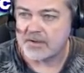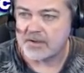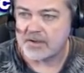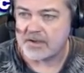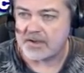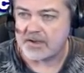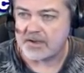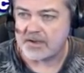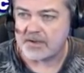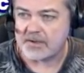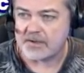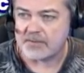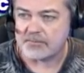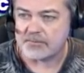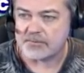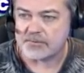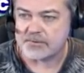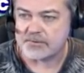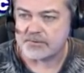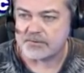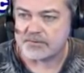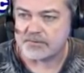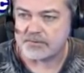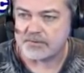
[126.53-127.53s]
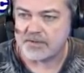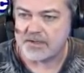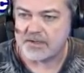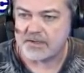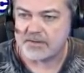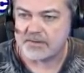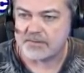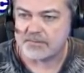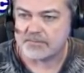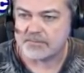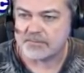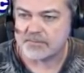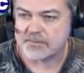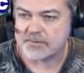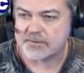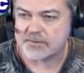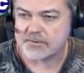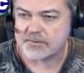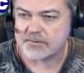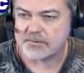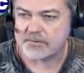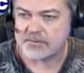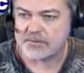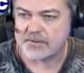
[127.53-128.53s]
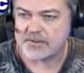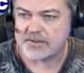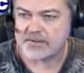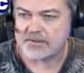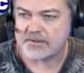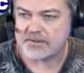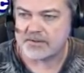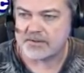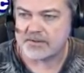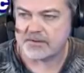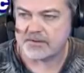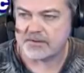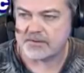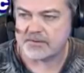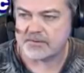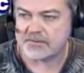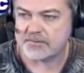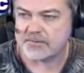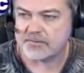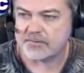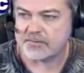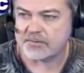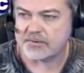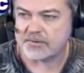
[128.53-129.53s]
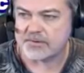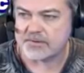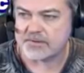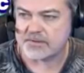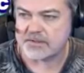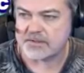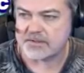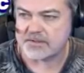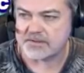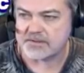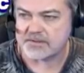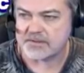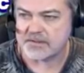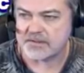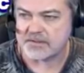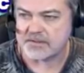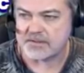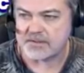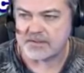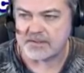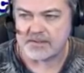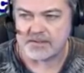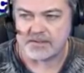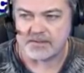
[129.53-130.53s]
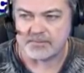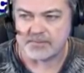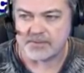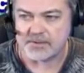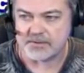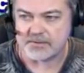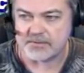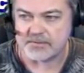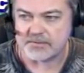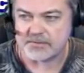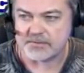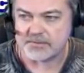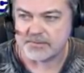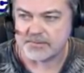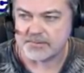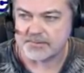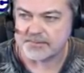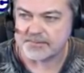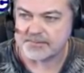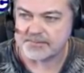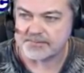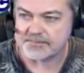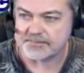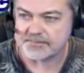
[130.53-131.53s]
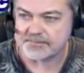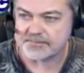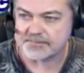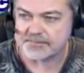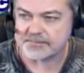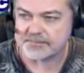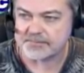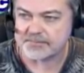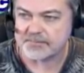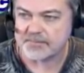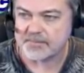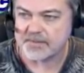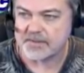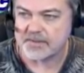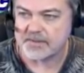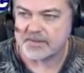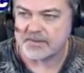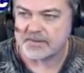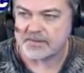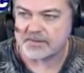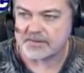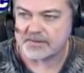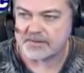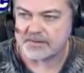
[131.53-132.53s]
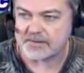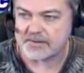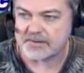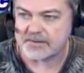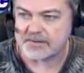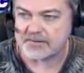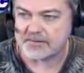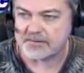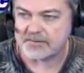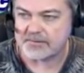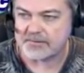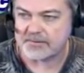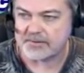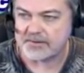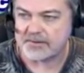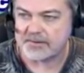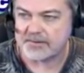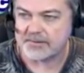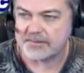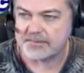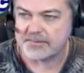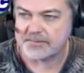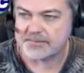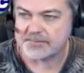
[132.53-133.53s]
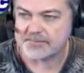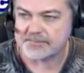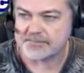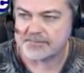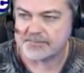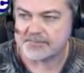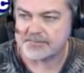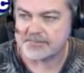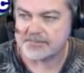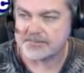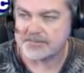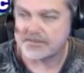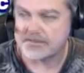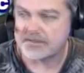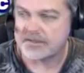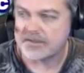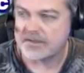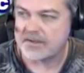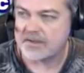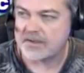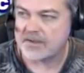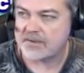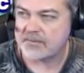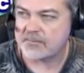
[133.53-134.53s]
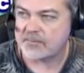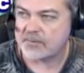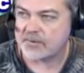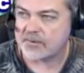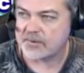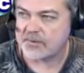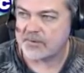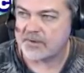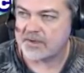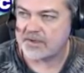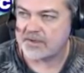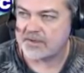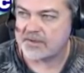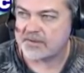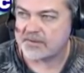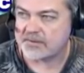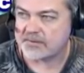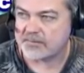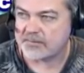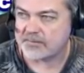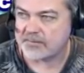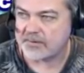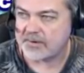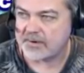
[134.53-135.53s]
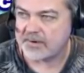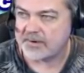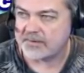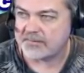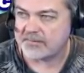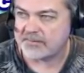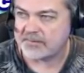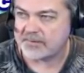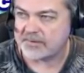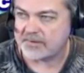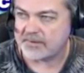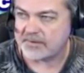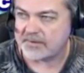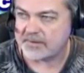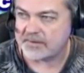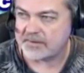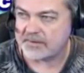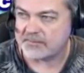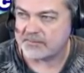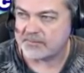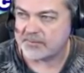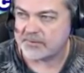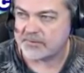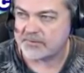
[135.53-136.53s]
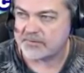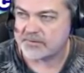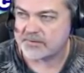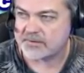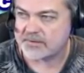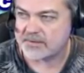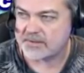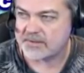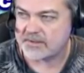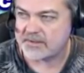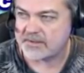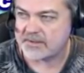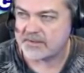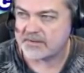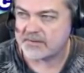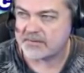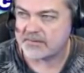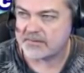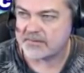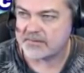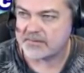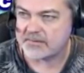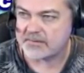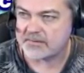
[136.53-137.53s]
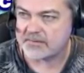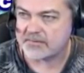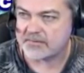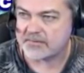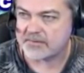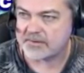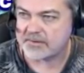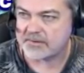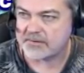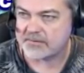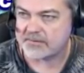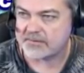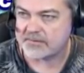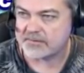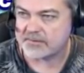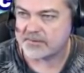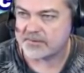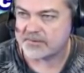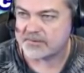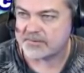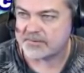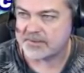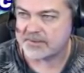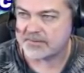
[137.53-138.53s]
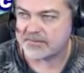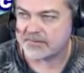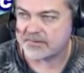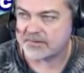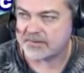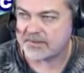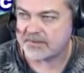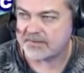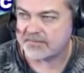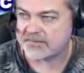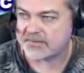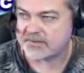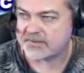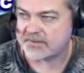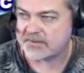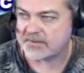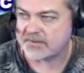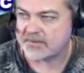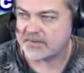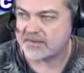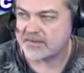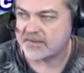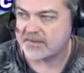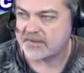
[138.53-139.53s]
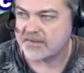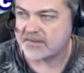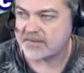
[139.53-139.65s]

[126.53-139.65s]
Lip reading: And once you do that, scroll down here to where it says Daily Builds. Click Download here. And we'll go ahead and grab the boot CD. I don't care too much about the live CD.